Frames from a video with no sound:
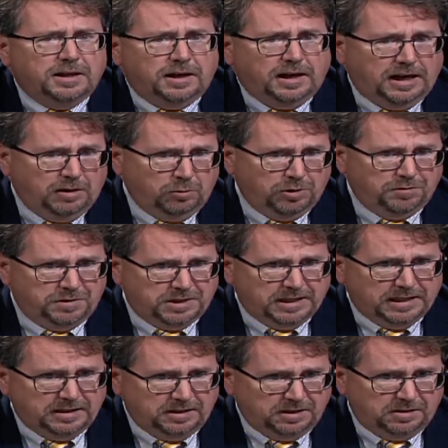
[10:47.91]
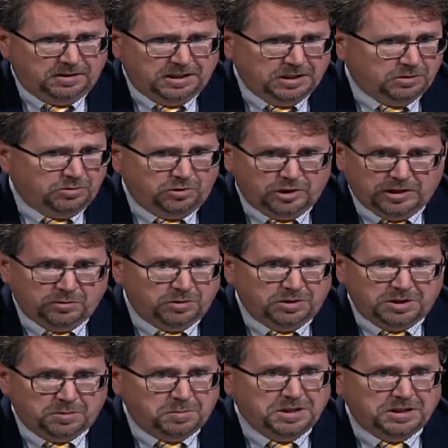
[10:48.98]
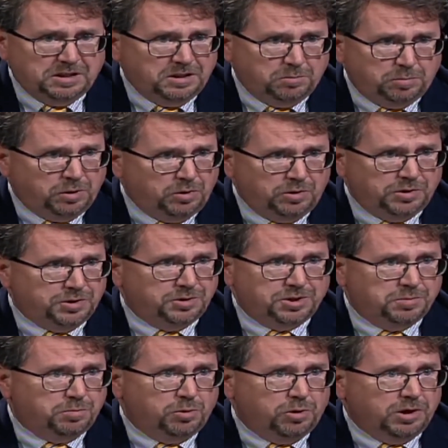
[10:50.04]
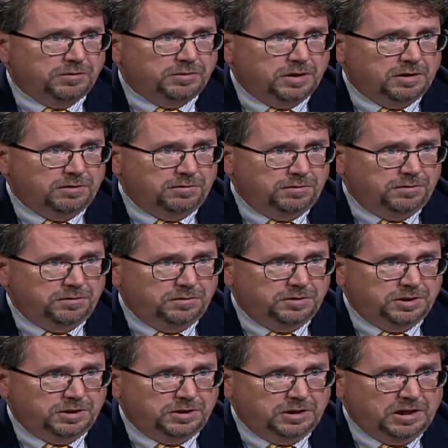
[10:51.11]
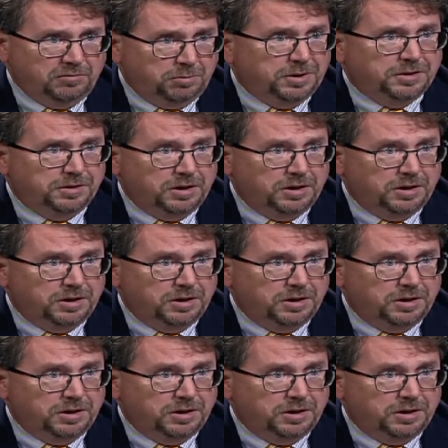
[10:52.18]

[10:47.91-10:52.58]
I would have said that, generally speaking, the polls are supportive of the government,